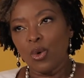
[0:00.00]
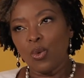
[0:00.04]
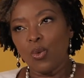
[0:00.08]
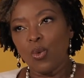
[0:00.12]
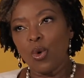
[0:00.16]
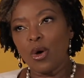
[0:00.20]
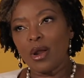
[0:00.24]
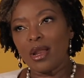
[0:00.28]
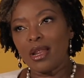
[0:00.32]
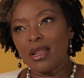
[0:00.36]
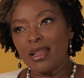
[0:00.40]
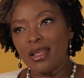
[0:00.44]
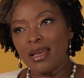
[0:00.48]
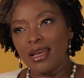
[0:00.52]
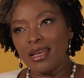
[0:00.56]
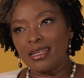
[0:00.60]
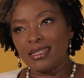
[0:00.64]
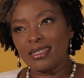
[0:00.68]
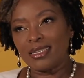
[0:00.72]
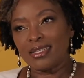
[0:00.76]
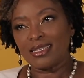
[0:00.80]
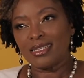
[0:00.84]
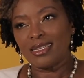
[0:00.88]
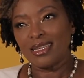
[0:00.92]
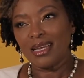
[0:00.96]
what it
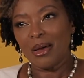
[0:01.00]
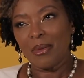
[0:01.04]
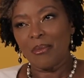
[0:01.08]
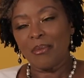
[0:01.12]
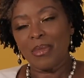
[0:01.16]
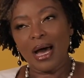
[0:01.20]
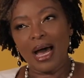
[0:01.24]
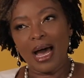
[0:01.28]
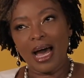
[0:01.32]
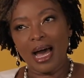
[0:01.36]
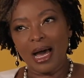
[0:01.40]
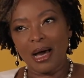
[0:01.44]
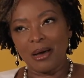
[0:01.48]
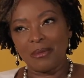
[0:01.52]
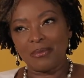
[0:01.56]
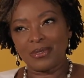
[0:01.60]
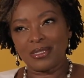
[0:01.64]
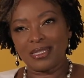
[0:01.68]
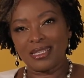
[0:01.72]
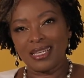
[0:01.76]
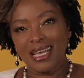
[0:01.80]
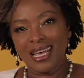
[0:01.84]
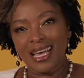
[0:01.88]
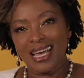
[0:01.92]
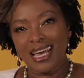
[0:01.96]
is,
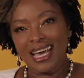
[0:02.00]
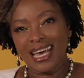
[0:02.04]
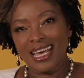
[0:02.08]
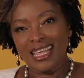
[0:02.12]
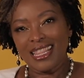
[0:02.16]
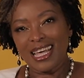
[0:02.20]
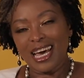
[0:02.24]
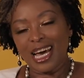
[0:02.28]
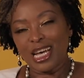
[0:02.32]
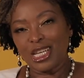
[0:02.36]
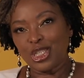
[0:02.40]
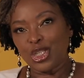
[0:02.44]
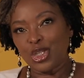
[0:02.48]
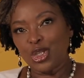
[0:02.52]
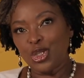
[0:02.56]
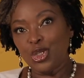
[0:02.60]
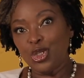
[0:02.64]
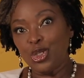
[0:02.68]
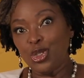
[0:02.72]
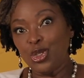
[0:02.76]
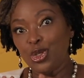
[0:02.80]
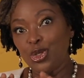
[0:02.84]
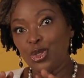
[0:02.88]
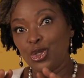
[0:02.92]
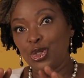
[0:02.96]
perhaps, that
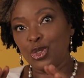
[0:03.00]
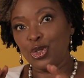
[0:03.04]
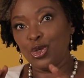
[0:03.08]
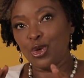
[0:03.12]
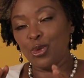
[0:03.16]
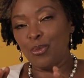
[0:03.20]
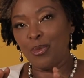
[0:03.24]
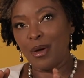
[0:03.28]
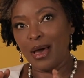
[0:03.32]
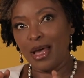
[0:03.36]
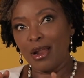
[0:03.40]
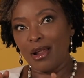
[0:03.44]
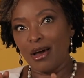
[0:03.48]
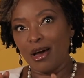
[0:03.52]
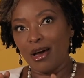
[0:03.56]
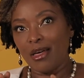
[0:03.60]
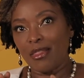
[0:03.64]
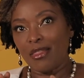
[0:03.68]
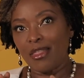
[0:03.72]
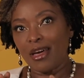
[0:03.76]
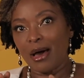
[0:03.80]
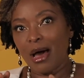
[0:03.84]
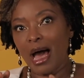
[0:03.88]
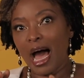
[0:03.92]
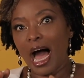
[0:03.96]
you do better,
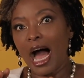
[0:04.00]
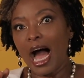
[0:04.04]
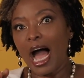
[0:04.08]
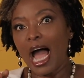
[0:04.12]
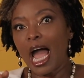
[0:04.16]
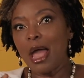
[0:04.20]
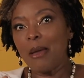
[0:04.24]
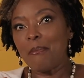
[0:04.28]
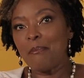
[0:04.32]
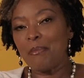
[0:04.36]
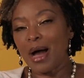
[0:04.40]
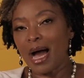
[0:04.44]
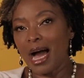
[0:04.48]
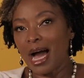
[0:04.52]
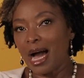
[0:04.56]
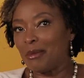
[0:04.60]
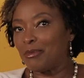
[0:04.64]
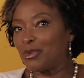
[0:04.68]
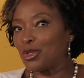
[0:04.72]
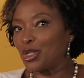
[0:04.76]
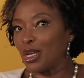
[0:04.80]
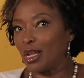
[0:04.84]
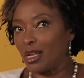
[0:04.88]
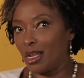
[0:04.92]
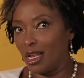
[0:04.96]
that I
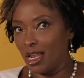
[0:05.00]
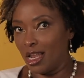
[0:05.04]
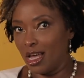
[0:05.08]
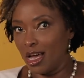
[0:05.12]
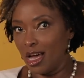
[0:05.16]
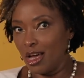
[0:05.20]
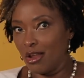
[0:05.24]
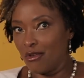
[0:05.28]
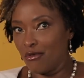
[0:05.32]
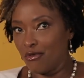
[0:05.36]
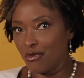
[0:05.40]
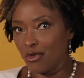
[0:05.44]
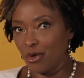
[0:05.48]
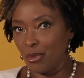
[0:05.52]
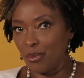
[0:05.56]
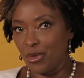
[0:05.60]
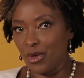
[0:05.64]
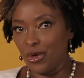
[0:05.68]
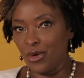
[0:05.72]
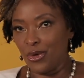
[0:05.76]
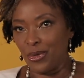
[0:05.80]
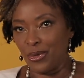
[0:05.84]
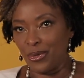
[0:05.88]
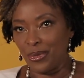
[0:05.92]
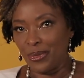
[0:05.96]
perhaps can learn from
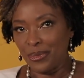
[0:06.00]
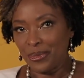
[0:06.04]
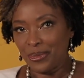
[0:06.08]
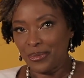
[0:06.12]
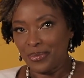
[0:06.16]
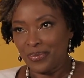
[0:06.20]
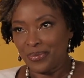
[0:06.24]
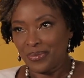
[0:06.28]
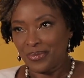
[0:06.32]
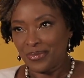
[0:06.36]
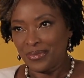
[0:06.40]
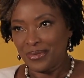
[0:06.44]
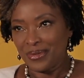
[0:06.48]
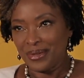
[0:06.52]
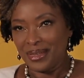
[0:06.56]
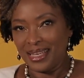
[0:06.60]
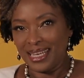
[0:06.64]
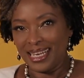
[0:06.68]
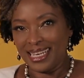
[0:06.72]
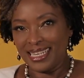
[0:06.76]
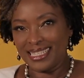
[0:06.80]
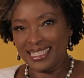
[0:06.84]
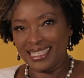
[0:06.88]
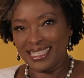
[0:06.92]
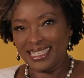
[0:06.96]
you,
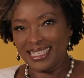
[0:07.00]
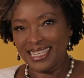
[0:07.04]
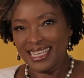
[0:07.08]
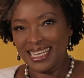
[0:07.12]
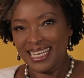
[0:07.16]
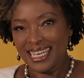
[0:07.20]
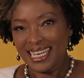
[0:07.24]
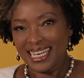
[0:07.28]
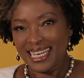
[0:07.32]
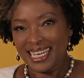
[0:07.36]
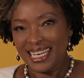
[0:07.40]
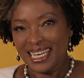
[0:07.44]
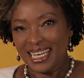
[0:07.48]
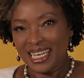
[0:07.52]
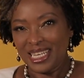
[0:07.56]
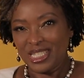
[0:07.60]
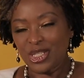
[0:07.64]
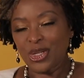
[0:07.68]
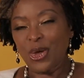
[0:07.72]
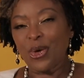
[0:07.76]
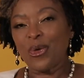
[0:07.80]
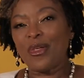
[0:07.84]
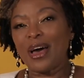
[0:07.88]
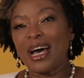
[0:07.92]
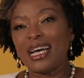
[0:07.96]
yes,
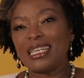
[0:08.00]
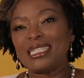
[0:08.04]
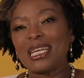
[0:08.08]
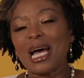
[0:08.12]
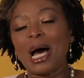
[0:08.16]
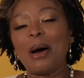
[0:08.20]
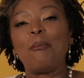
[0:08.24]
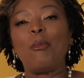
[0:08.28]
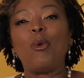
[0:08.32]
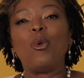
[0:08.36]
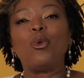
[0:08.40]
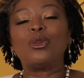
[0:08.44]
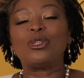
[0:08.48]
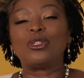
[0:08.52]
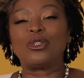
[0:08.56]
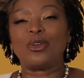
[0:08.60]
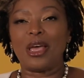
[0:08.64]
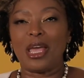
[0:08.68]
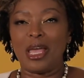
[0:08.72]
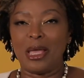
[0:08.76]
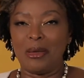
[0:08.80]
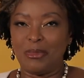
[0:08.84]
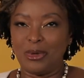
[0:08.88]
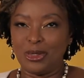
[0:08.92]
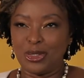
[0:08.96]
so that I'm also
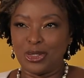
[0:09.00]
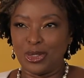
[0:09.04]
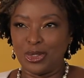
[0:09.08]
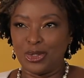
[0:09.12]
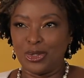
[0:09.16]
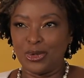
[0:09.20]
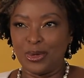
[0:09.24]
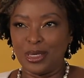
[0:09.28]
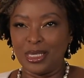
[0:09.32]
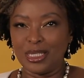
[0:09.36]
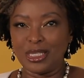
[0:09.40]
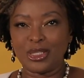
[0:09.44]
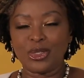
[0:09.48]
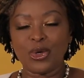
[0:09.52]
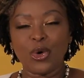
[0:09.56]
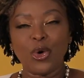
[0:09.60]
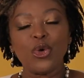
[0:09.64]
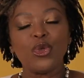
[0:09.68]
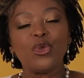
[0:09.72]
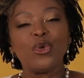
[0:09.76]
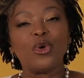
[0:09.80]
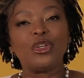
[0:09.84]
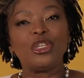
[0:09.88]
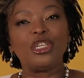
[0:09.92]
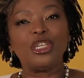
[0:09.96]
able to do it.
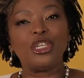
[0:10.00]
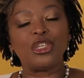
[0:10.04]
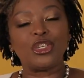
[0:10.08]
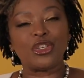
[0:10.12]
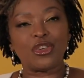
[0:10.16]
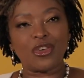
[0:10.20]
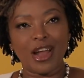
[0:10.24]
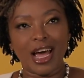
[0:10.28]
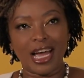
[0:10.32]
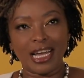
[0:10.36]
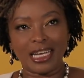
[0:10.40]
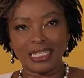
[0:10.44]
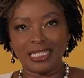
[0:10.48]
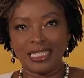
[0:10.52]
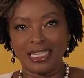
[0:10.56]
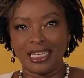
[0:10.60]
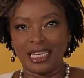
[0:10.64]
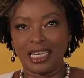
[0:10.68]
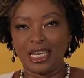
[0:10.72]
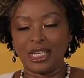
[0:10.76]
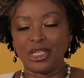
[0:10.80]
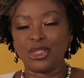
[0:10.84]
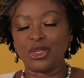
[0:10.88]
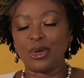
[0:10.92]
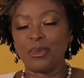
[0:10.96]
So you're
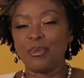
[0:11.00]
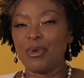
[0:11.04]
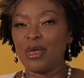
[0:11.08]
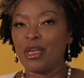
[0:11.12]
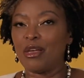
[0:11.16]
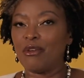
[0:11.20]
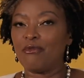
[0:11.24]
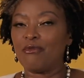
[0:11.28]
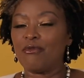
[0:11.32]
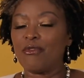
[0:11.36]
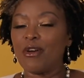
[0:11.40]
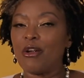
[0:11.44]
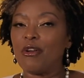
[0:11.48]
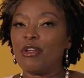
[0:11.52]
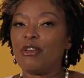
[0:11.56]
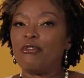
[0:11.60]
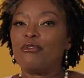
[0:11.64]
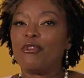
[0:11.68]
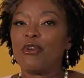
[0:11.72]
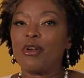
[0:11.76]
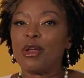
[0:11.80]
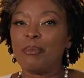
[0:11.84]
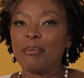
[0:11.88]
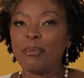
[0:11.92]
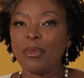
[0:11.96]
detracting and you're being very,
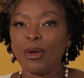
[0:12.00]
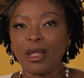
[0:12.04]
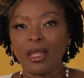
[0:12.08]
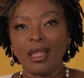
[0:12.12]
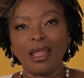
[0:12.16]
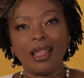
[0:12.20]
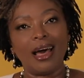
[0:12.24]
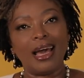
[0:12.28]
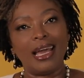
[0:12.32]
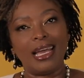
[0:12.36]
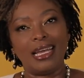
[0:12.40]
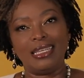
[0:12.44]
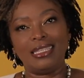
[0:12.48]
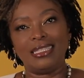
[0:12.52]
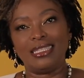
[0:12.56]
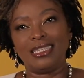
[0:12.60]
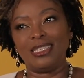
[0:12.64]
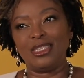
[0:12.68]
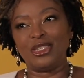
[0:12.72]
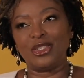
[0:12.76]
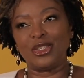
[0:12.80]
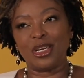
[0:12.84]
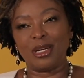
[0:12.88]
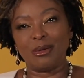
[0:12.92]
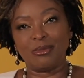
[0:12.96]
very polite
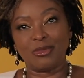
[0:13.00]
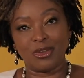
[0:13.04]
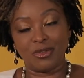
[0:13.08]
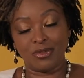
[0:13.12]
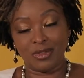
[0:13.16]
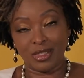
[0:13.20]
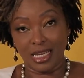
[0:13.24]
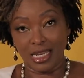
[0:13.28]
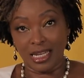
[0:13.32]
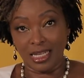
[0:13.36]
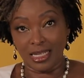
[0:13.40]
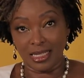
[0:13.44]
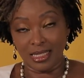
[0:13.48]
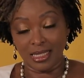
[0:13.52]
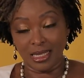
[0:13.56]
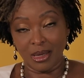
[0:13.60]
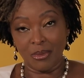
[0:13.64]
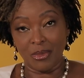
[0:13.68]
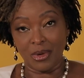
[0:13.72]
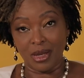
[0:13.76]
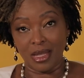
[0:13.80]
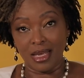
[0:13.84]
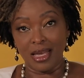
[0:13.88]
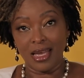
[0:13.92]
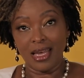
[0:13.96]
in terms of telling
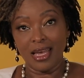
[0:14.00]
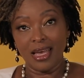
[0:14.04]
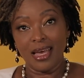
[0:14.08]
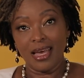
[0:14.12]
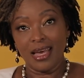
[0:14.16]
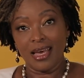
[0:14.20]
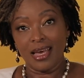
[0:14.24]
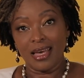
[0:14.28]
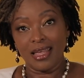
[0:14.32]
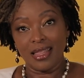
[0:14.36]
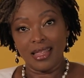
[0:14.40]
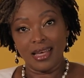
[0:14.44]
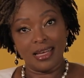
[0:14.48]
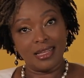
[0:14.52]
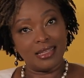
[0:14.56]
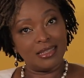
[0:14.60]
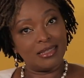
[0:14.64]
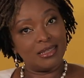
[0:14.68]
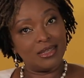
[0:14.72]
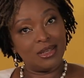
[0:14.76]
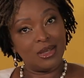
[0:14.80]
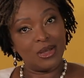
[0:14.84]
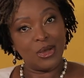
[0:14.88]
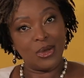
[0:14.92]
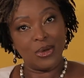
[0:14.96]
somebody
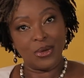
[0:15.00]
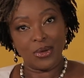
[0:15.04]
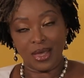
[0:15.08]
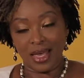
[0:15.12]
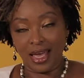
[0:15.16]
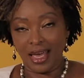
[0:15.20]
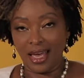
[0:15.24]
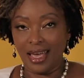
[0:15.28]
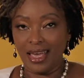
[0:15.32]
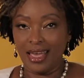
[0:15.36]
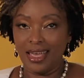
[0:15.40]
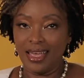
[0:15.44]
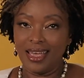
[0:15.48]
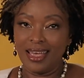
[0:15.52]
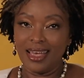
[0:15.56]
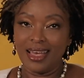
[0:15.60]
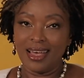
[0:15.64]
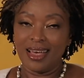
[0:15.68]
that, okay,